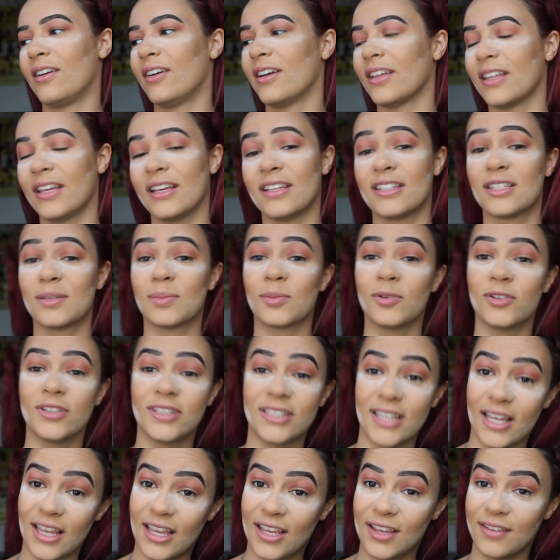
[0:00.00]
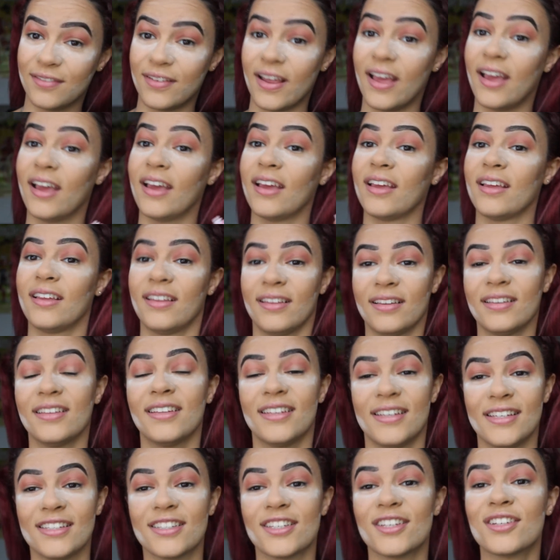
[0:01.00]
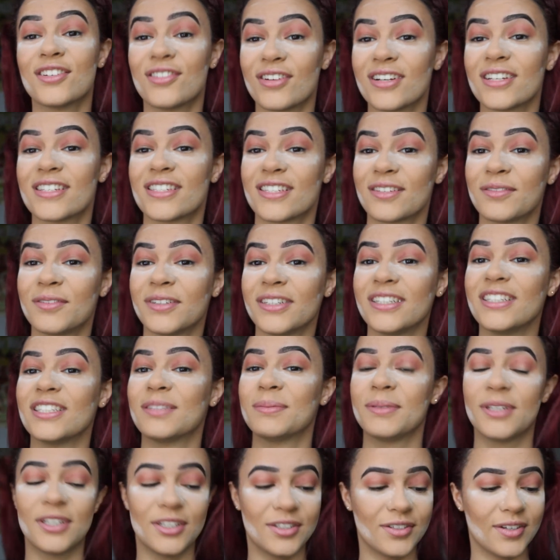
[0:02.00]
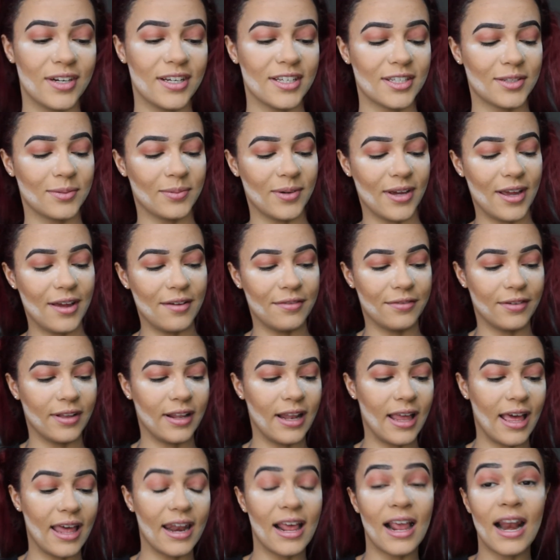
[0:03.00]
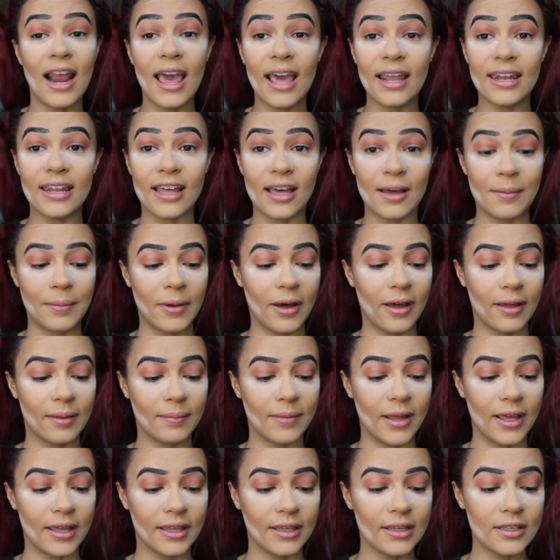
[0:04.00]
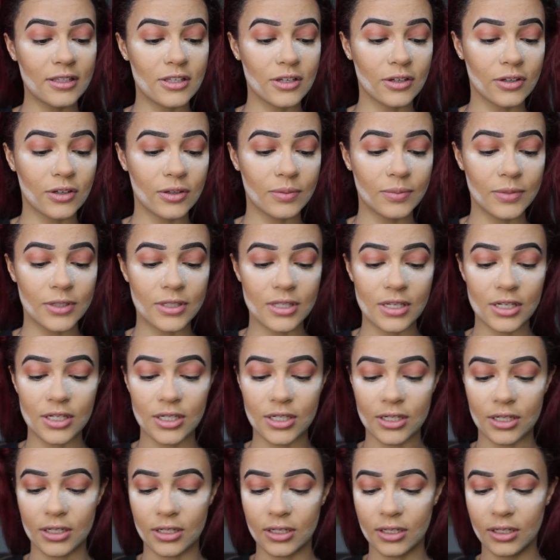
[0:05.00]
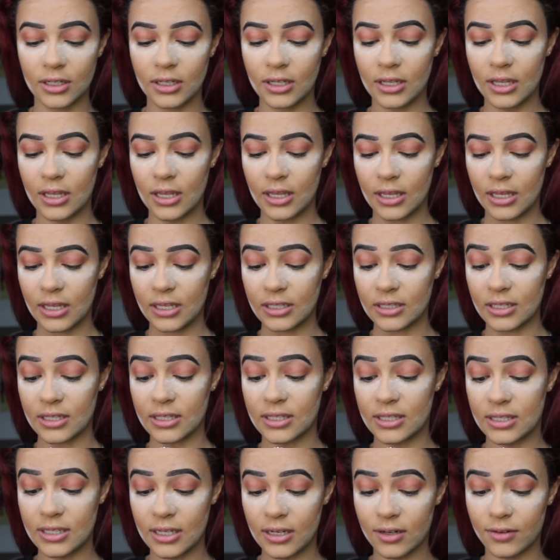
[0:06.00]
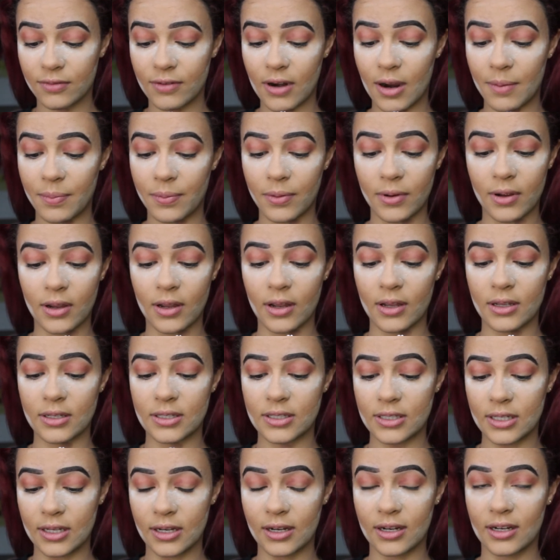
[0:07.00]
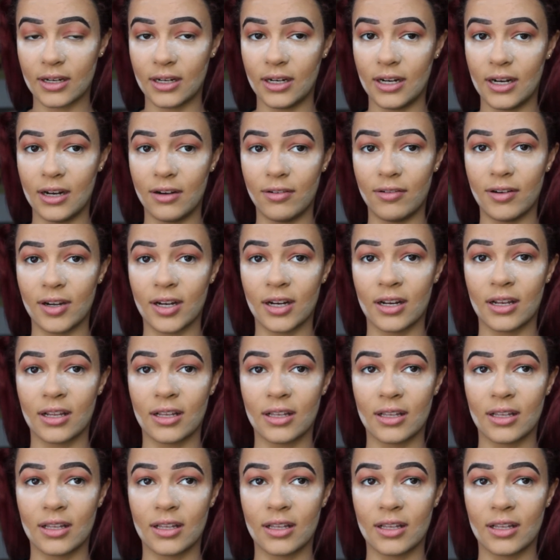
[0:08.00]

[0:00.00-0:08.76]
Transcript: oh yeah, typical Dave, like, he's addressing what needs to be addressed, whatever. Like, and I like that about him, that like, he is a good musician. He's a sick rapper, sick lyricalist.